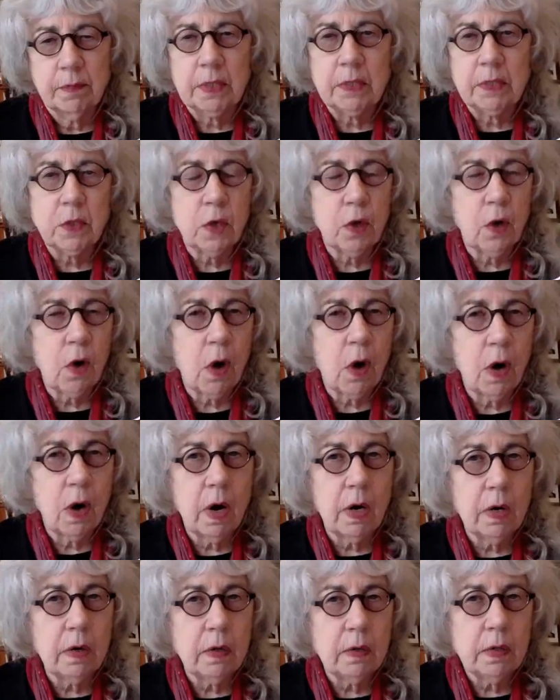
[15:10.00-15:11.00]
Is it
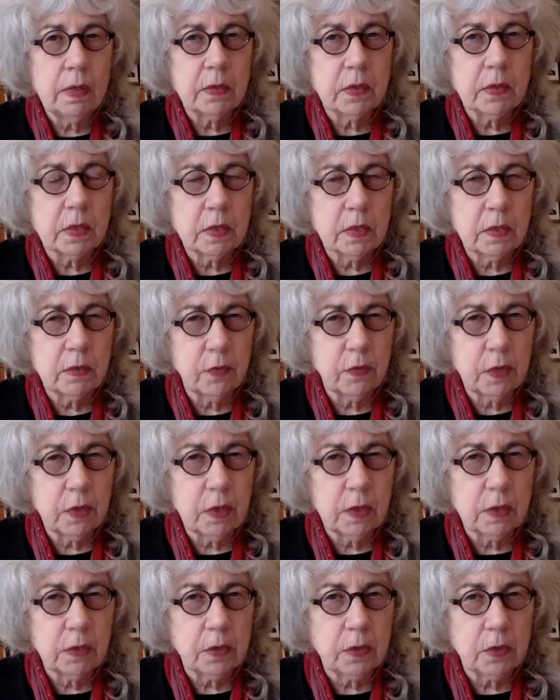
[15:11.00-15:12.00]
hard? Is it
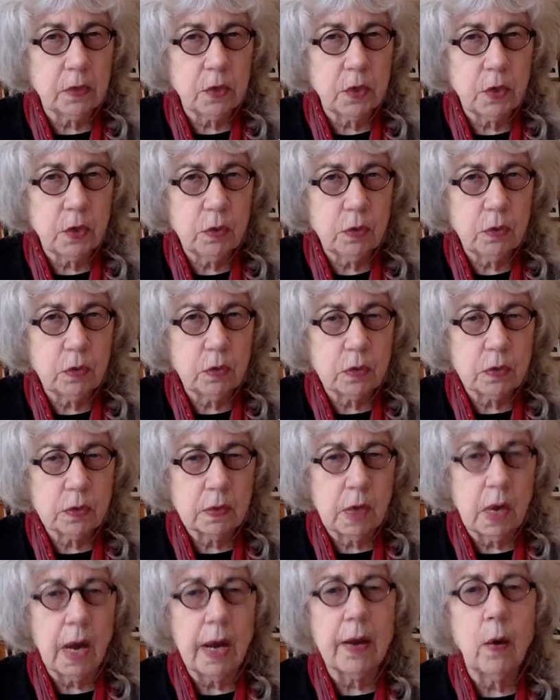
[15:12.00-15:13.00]
difficult to choose?
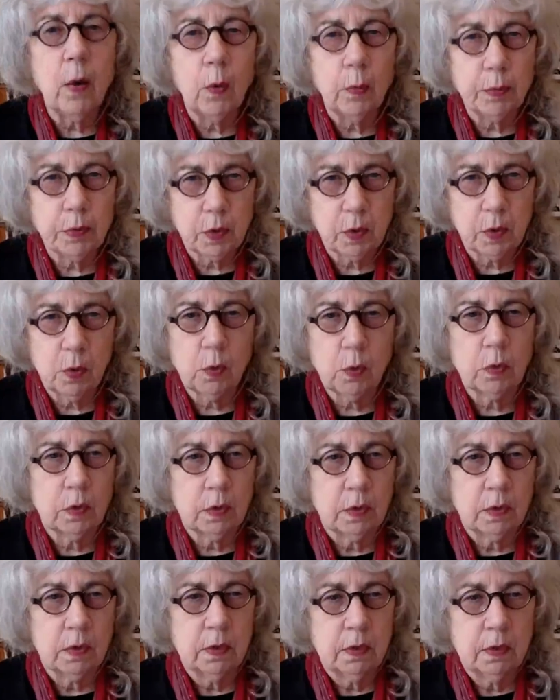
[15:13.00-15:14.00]
I hope so.
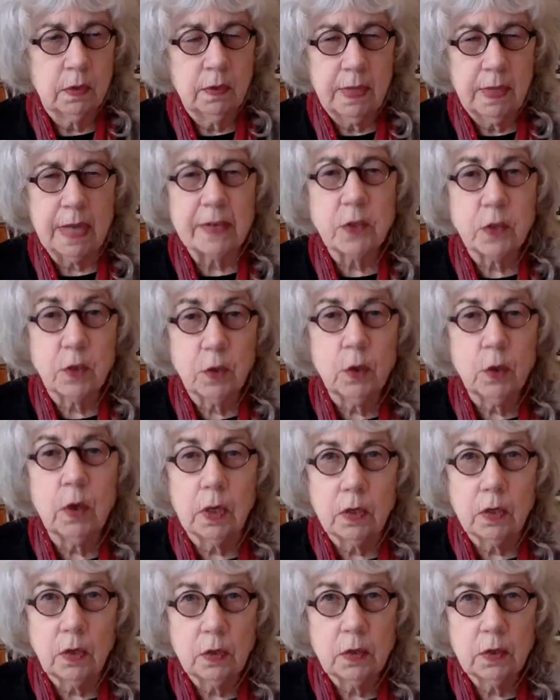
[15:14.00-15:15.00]
That's
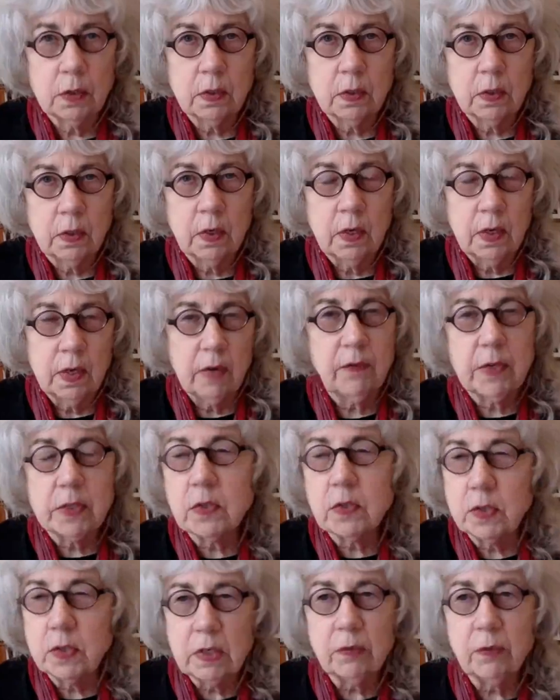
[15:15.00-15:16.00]
good. If
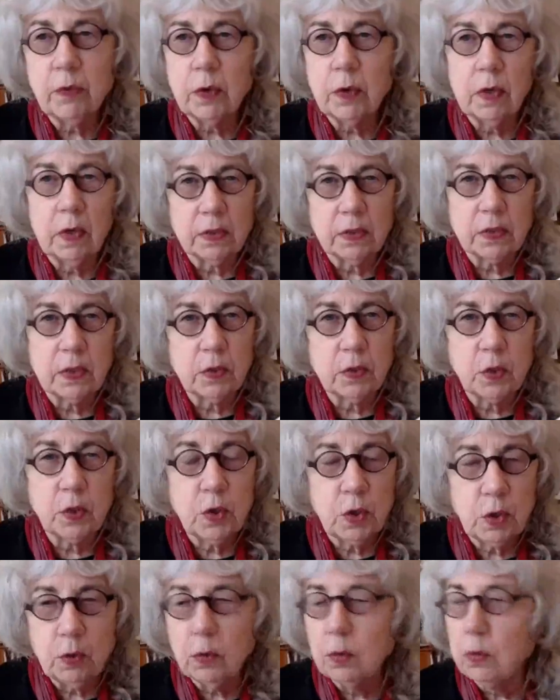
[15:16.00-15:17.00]
it's difficult to
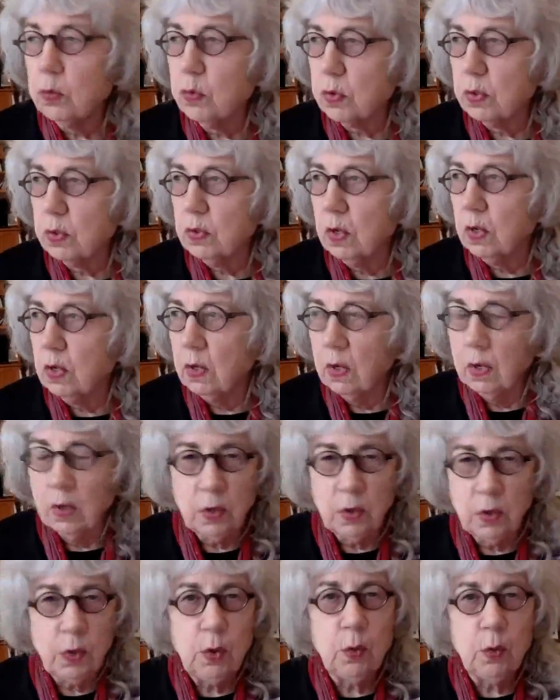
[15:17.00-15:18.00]
choose,
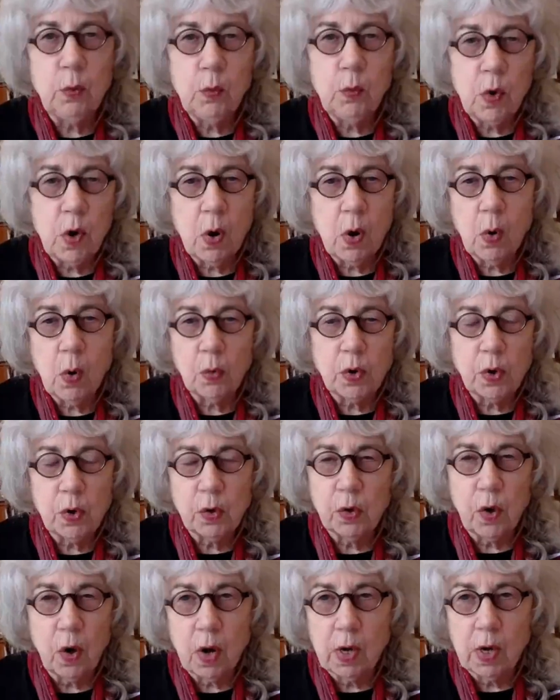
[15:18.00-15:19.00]
you know
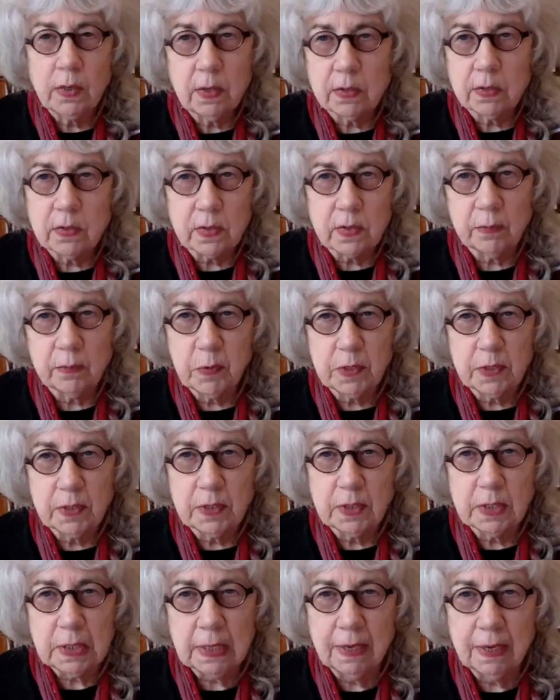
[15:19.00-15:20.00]
you're on to something.